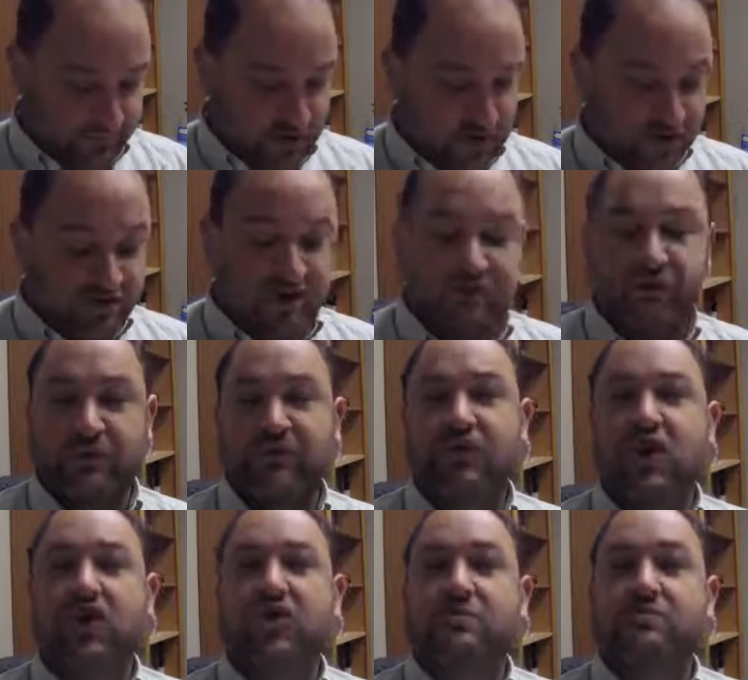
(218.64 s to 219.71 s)
Thus it was
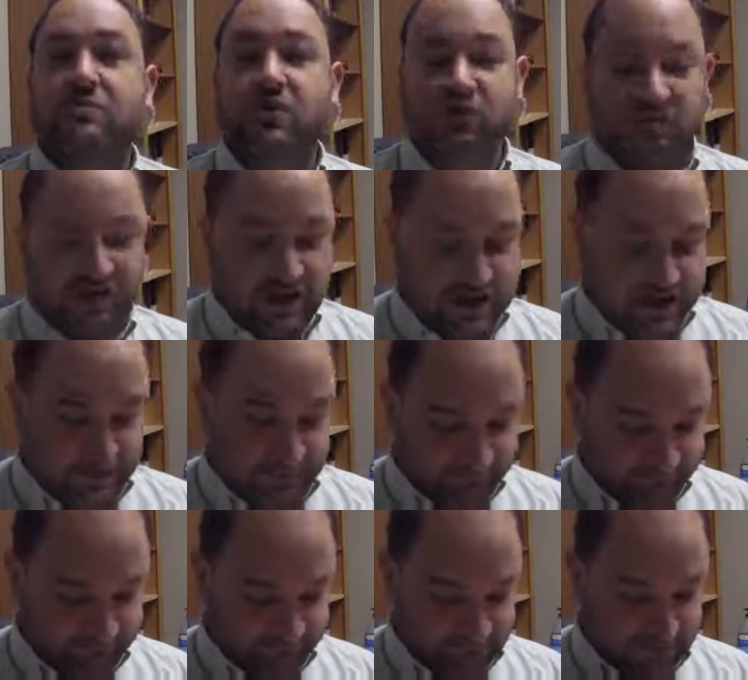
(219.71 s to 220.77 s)
called the Museum.
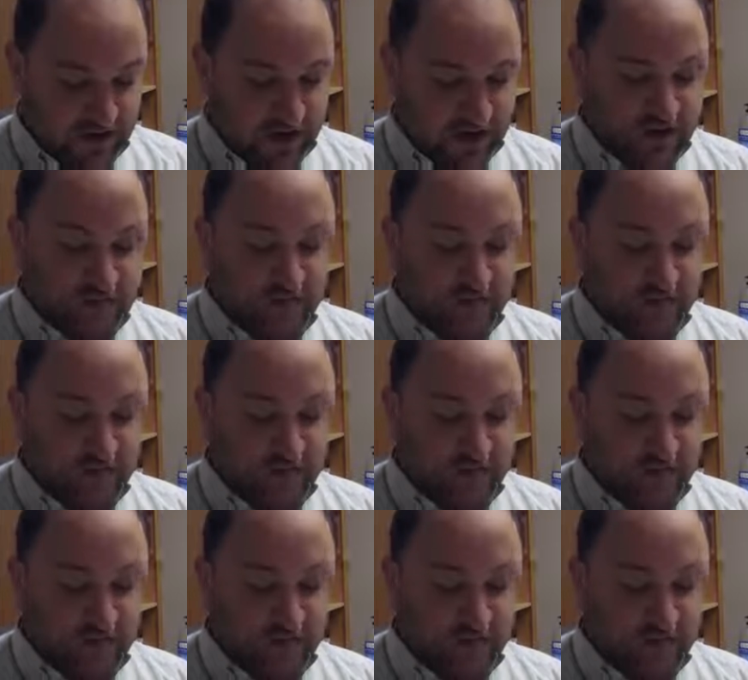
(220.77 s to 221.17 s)
And